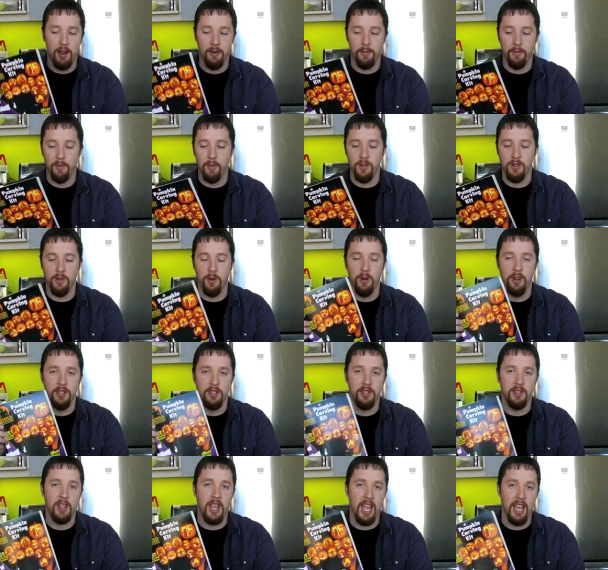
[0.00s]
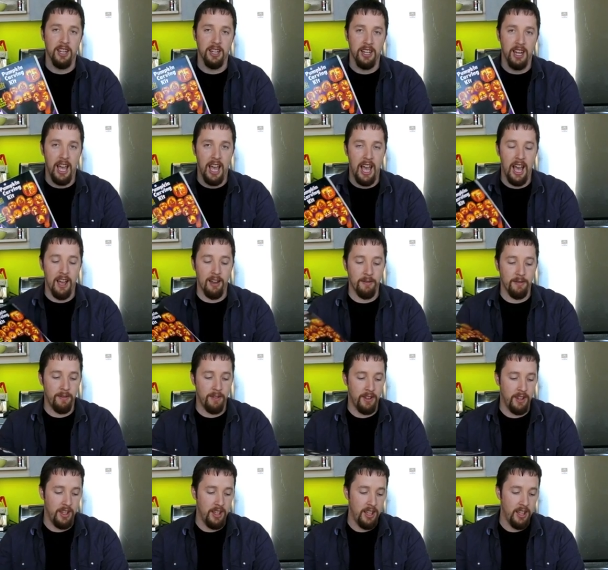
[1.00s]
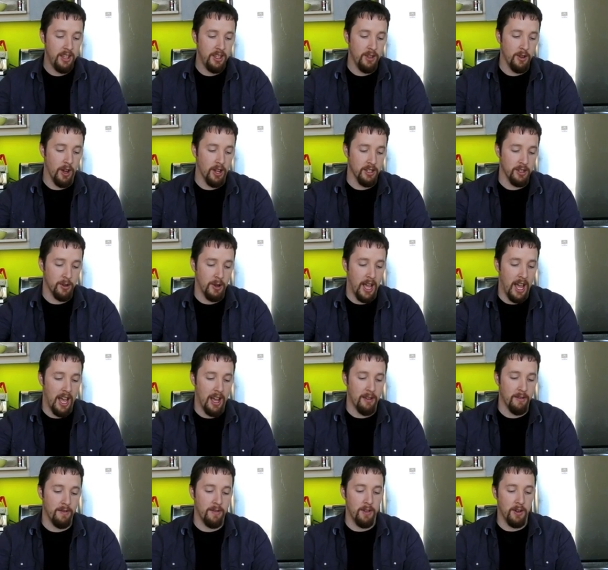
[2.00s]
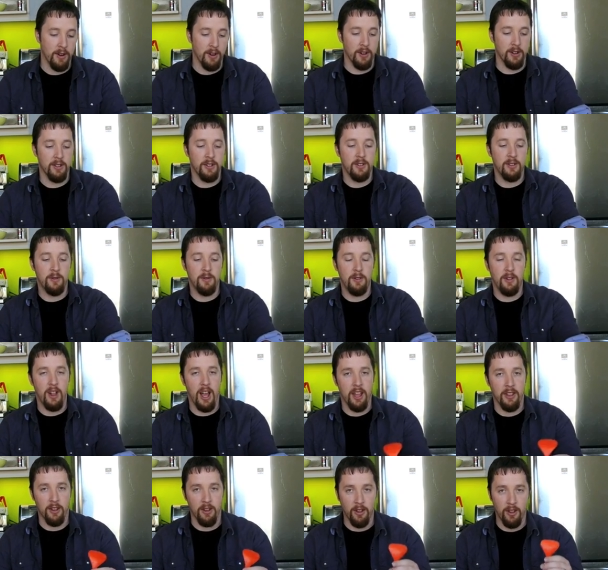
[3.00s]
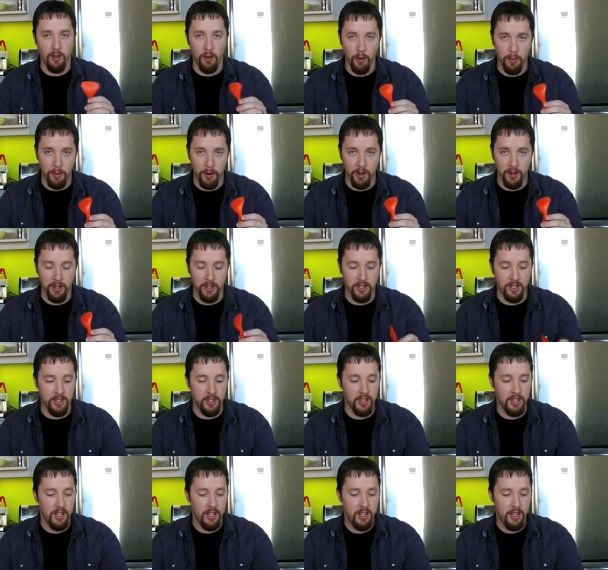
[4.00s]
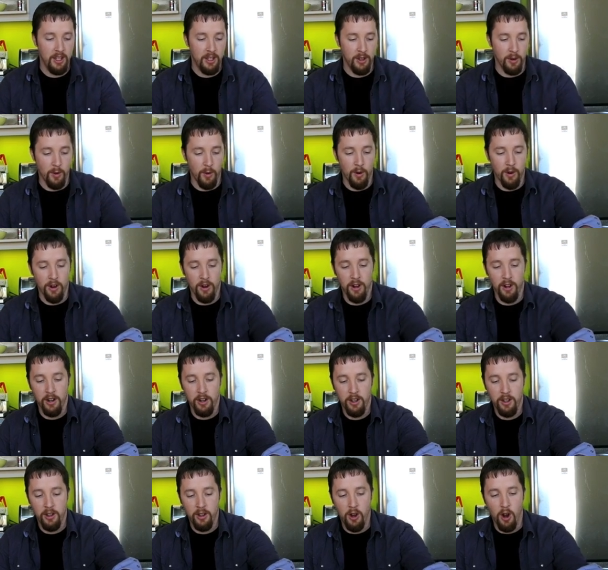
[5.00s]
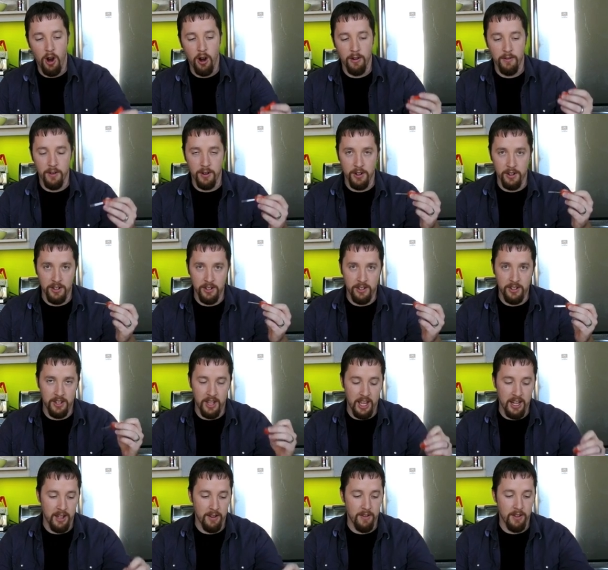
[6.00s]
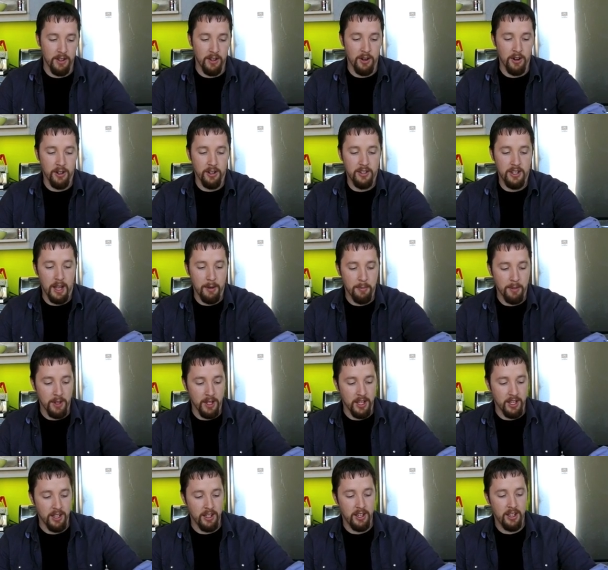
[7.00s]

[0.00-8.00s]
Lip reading: which are always handy to have. You also have your classic scoopers, your carvers, and even your template